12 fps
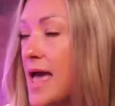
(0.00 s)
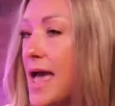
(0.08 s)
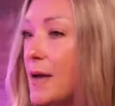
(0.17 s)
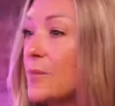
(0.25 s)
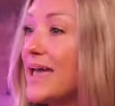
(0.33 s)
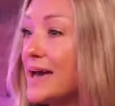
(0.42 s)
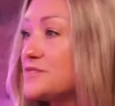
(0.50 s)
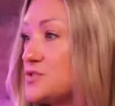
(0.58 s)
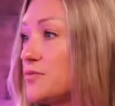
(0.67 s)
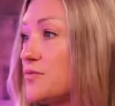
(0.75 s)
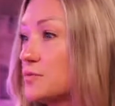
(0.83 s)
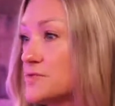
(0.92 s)
And we have two
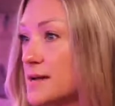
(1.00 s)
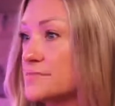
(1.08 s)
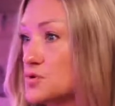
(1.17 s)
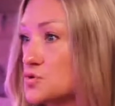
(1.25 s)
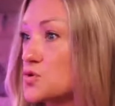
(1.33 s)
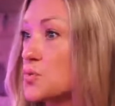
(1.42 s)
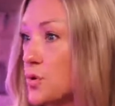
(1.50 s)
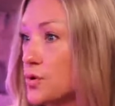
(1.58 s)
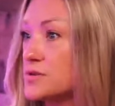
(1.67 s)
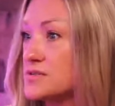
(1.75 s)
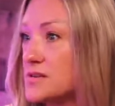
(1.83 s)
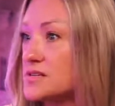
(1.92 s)
full time social
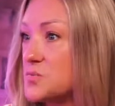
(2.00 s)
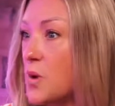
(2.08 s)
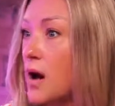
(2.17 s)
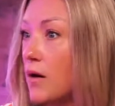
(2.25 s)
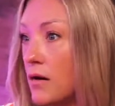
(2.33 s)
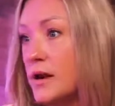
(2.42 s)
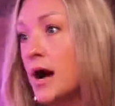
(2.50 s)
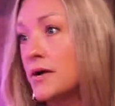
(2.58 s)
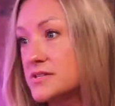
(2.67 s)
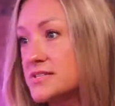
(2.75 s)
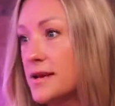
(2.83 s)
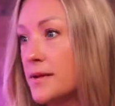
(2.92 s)
workers as well on our
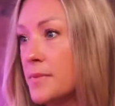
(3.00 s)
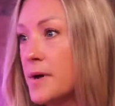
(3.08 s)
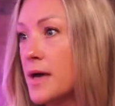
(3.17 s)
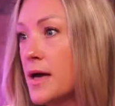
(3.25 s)
team.